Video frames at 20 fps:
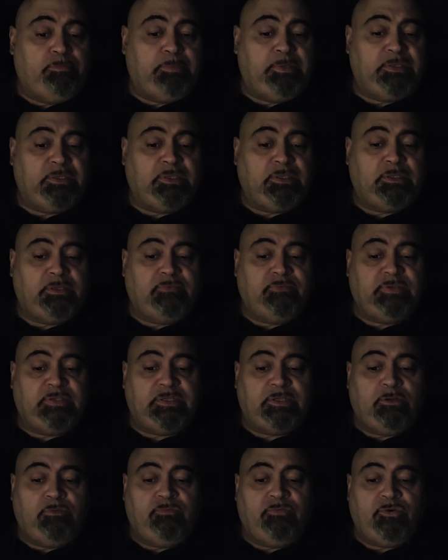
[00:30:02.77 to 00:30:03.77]
pieces of
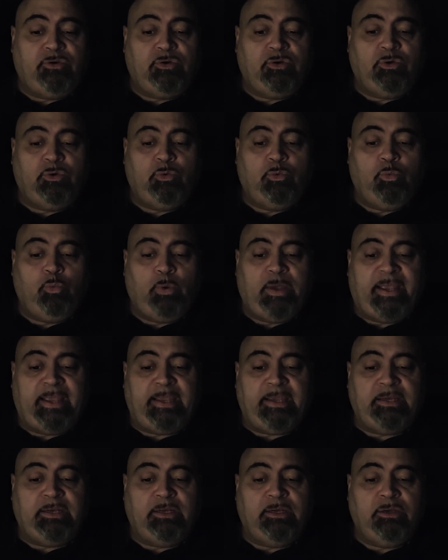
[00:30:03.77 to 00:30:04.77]
silver,
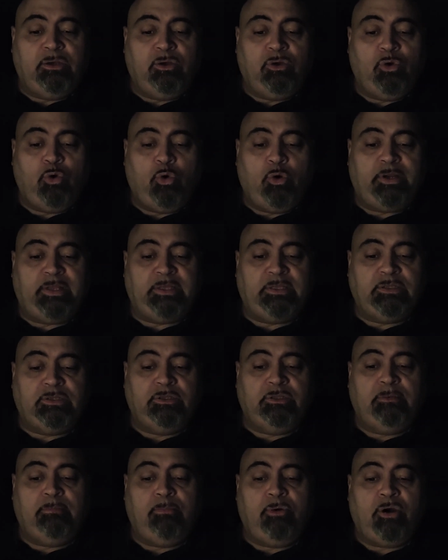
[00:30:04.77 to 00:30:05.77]
weighed according
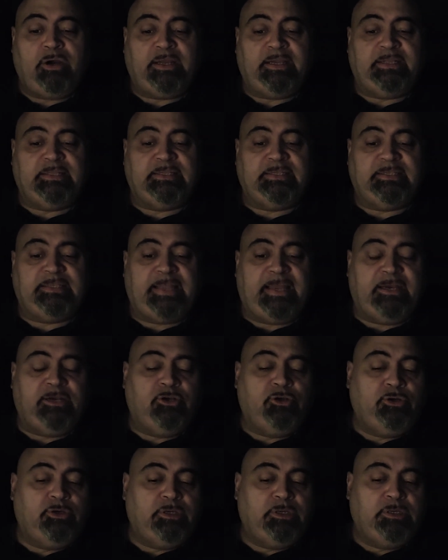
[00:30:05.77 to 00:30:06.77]
to the market
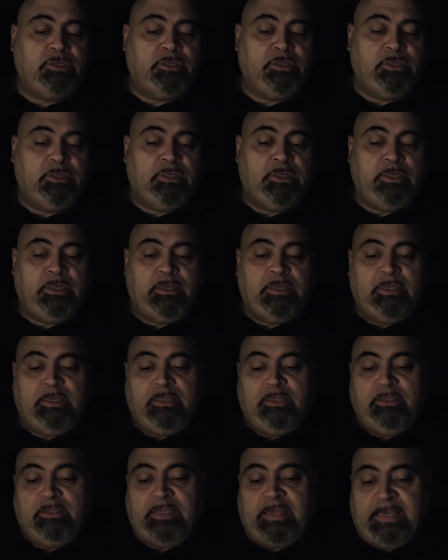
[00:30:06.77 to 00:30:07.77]
standard.
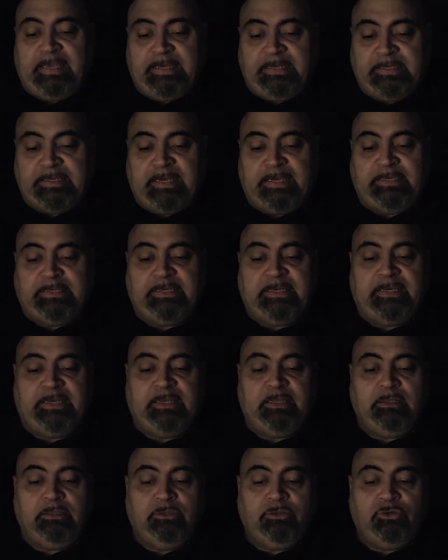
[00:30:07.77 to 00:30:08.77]
The Hittite
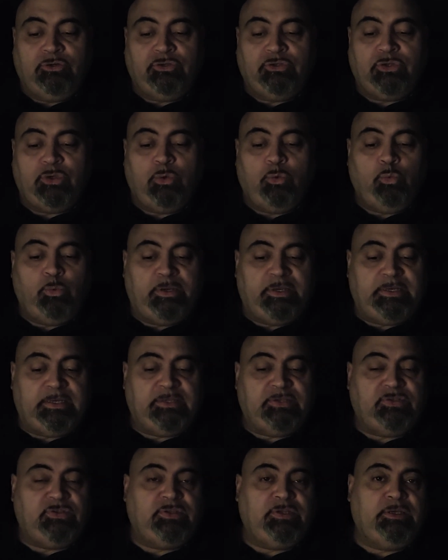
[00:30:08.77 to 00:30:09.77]
elders
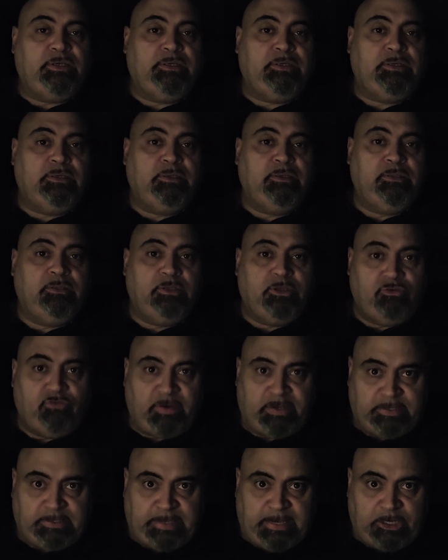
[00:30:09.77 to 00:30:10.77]
witnessed the
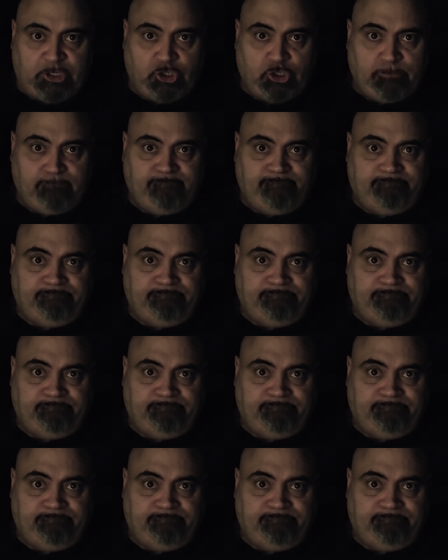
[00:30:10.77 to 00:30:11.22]
transaction.